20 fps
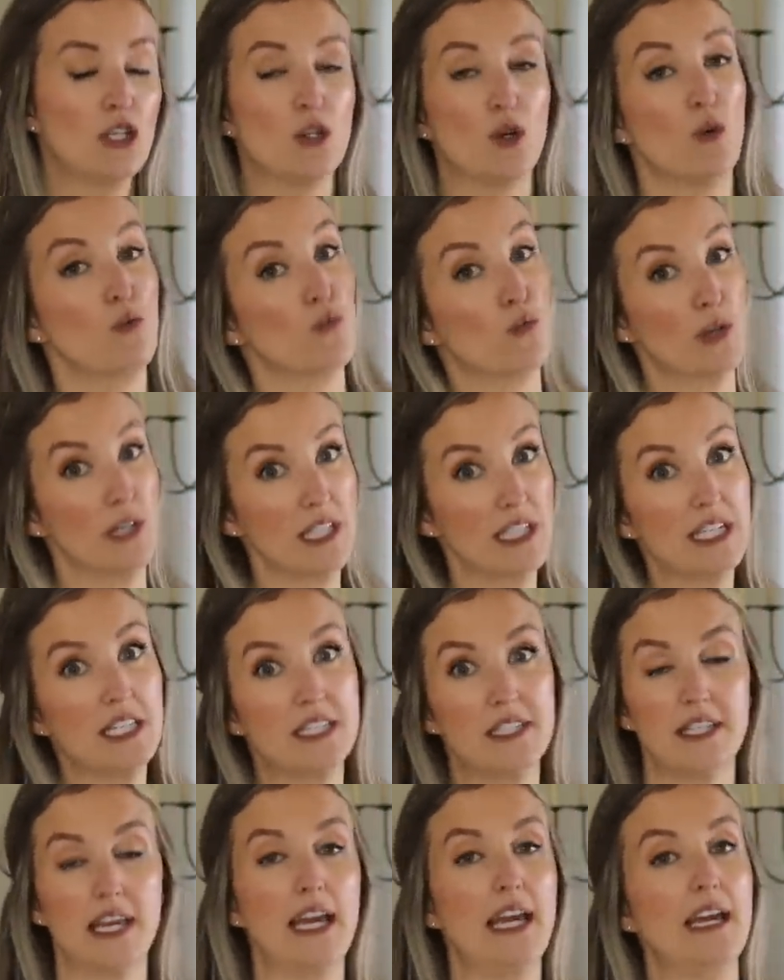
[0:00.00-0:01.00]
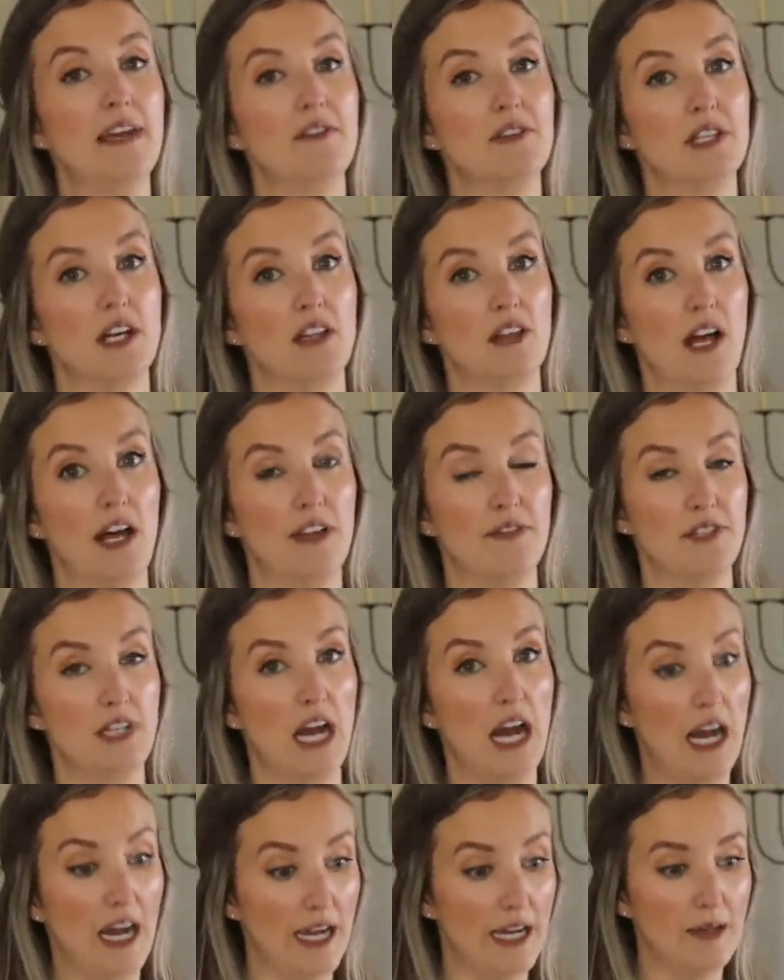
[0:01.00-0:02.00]
So it really saves a lot of
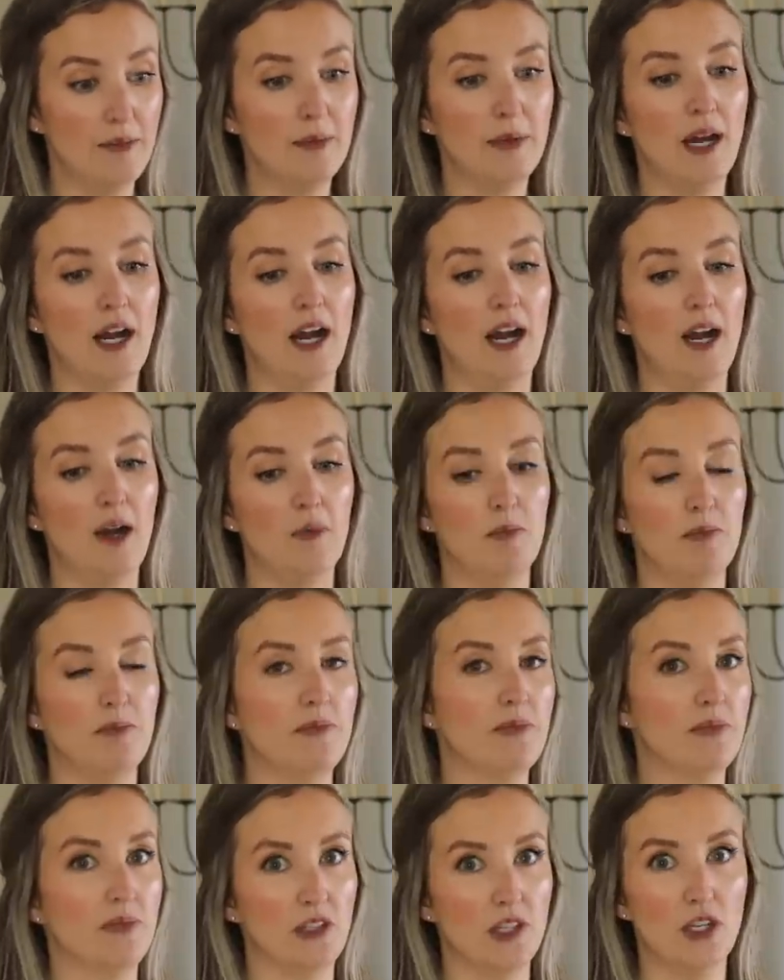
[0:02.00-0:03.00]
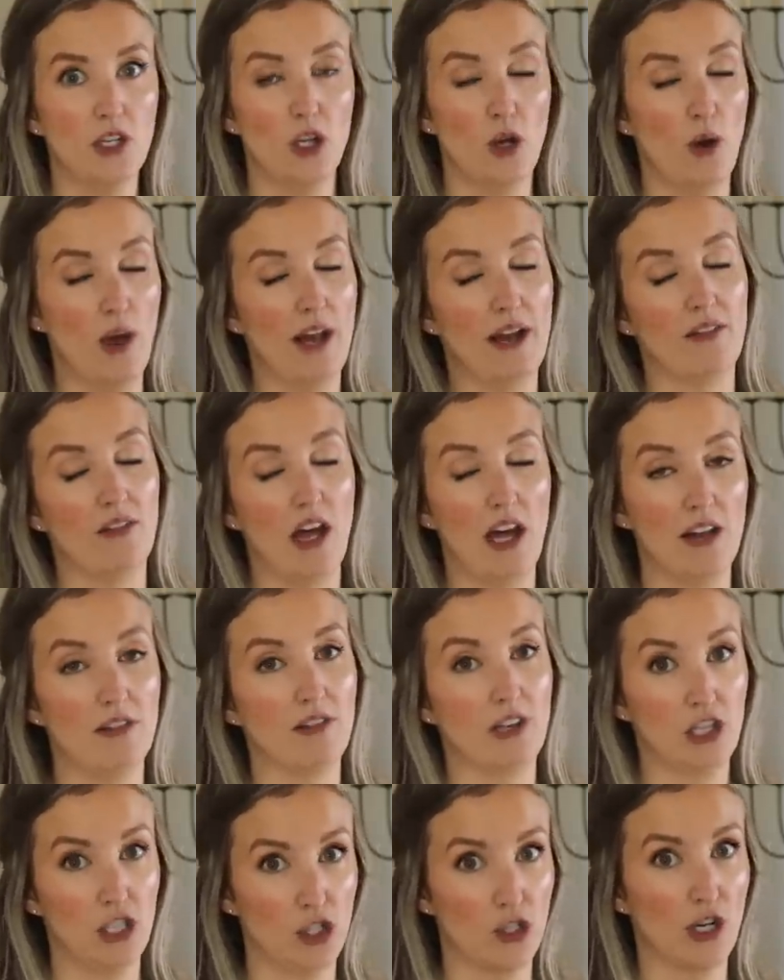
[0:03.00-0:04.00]
time, you know, and a lot
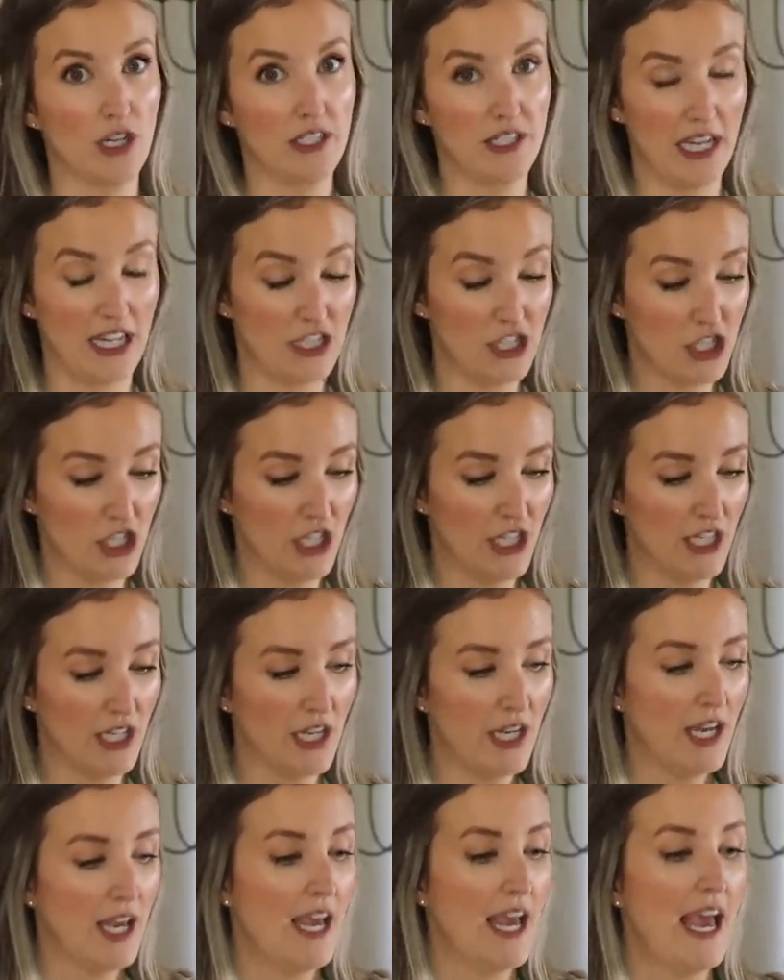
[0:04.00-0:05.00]
of like your attention.